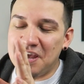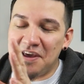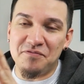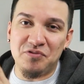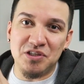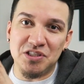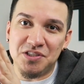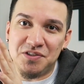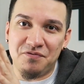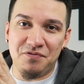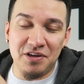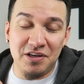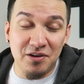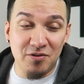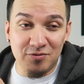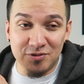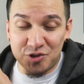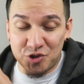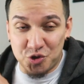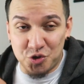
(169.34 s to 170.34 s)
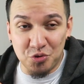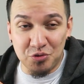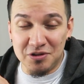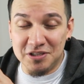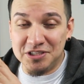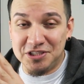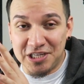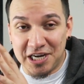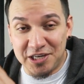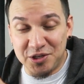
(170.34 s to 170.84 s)
if this video is truly
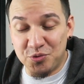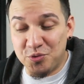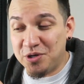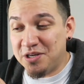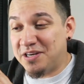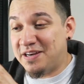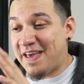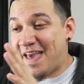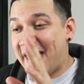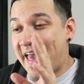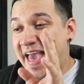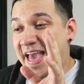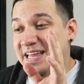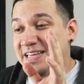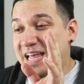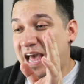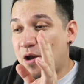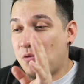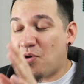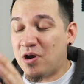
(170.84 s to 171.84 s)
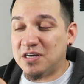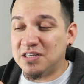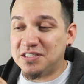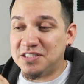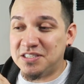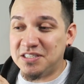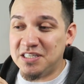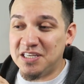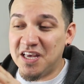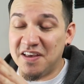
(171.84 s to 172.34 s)
genuine and I want to
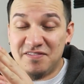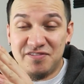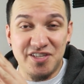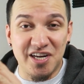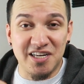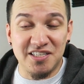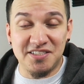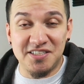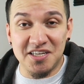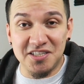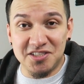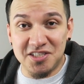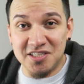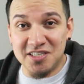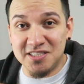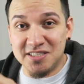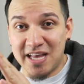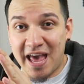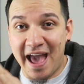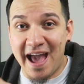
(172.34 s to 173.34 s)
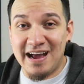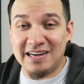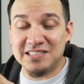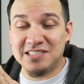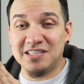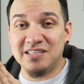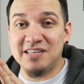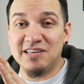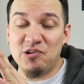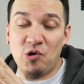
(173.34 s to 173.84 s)
see if Jaystation is
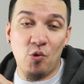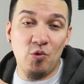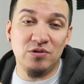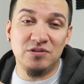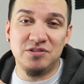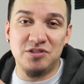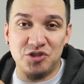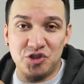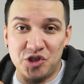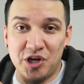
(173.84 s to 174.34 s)
actually going to